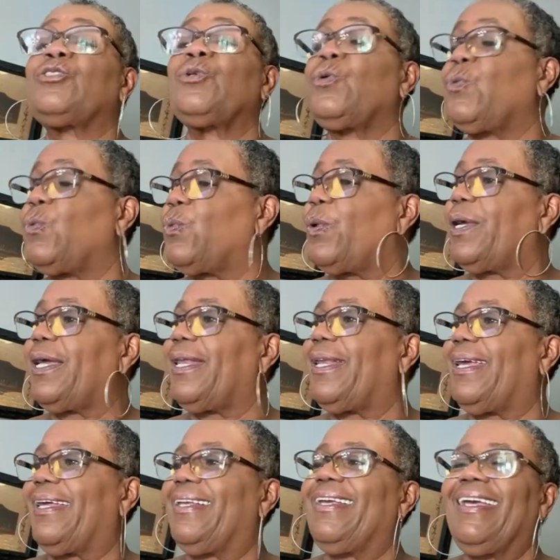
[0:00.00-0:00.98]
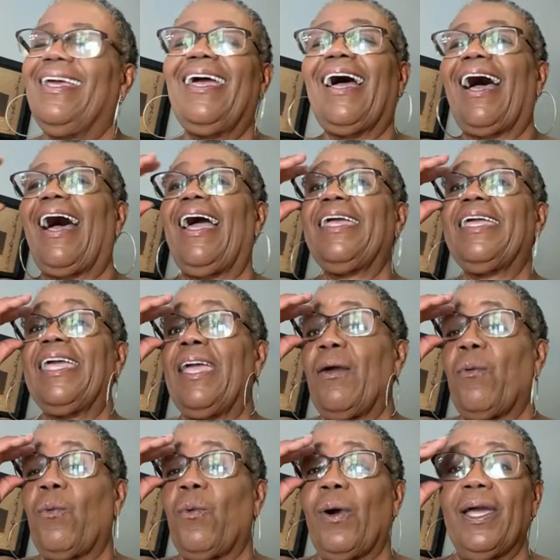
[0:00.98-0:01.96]
to win it. I
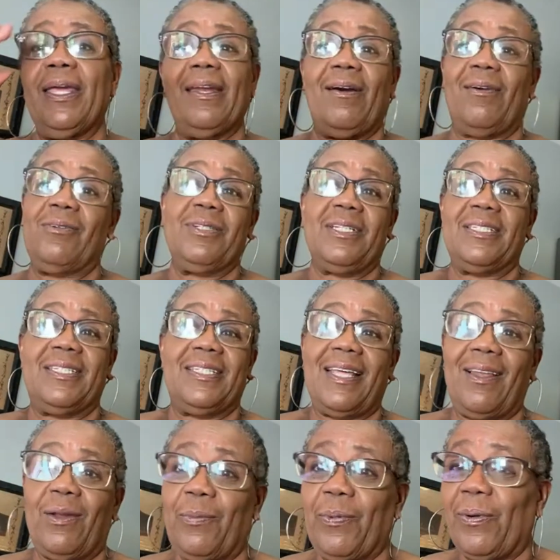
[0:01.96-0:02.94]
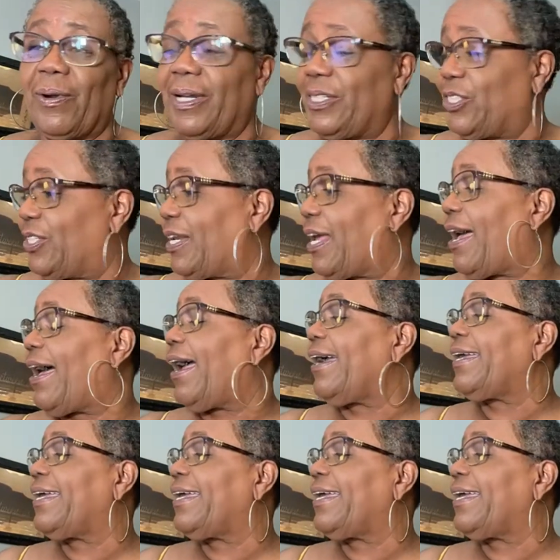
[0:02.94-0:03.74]
can't wait on this celebration. I